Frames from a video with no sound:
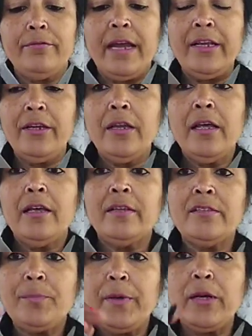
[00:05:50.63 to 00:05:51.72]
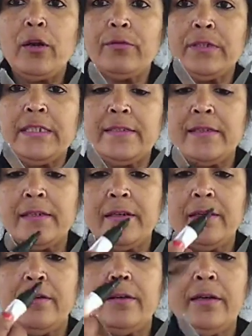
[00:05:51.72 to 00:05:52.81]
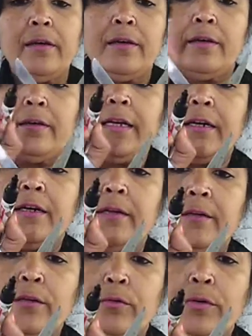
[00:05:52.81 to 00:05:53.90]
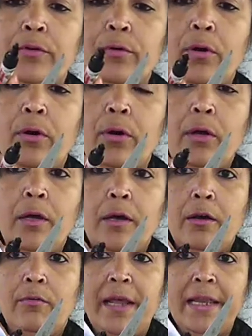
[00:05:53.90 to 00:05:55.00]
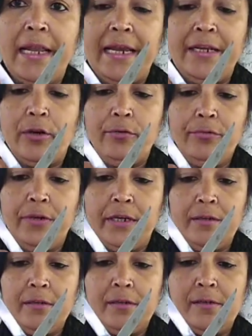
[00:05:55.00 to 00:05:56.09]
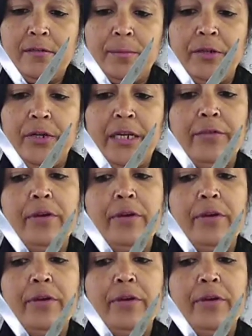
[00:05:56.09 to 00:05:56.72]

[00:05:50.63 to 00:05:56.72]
when this pair of scissors, here you will draw one line of here symmetry.